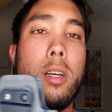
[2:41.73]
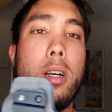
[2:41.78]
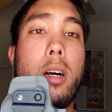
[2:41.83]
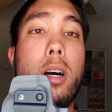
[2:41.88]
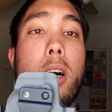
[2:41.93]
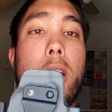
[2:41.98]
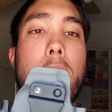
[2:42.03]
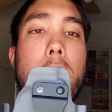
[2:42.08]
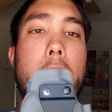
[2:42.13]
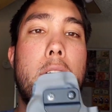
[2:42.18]

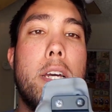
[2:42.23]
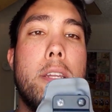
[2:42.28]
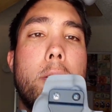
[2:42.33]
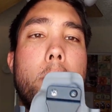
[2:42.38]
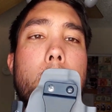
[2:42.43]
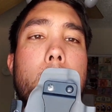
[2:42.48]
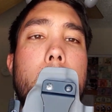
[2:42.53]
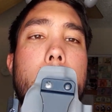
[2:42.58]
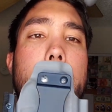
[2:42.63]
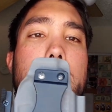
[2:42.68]
I
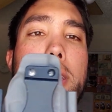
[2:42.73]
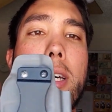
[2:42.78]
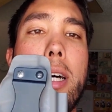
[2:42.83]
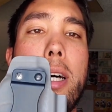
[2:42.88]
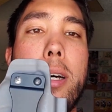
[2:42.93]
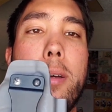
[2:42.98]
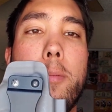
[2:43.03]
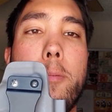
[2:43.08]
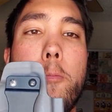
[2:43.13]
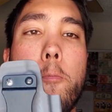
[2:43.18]
noticed
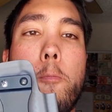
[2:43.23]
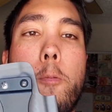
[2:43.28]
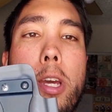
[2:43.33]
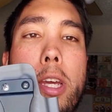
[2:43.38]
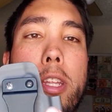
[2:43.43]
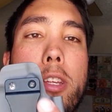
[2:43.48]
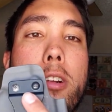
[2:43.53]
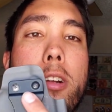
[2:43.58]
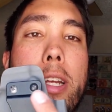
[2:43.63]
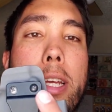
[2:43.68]
that
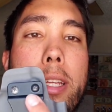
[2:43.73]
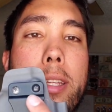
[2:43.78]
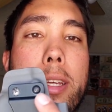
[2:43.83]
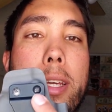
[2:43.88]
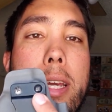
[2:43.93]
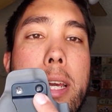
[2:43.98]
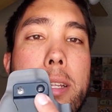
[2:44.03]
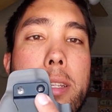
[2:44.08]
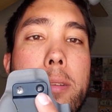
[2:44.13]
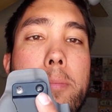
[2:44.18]
when you're in the
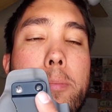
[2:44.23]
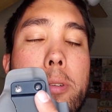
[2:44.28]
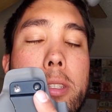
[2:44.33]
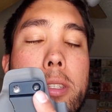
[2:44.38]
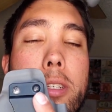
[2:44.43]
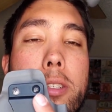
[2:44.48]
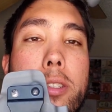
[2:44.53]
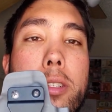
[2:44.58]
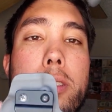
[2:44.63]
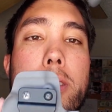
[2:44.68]
canted
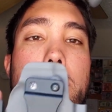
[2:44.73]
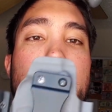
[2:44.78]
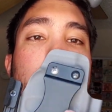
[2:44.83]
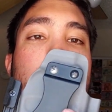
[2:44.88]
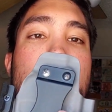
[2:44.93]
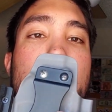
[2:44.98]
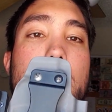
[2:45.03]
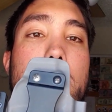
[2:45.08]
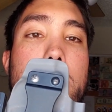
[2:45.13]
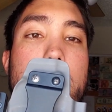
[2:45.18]
position, this
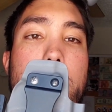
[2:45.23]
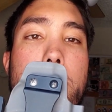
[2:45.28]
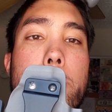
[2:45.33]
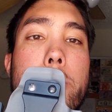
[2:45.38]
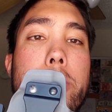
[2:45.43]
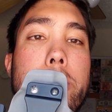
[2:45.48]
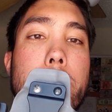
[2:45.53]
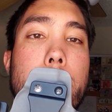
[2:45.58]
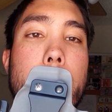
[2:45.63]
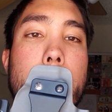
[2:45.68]
claw is pretty
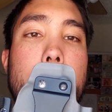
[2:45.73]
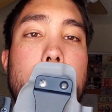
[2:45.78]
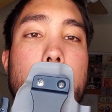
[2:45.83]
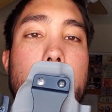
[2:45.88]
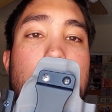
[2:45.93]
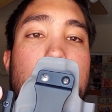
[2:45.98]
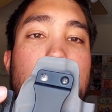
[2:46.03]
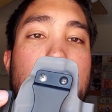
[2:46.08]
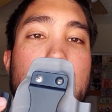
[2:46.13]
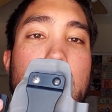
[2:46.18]
much useless,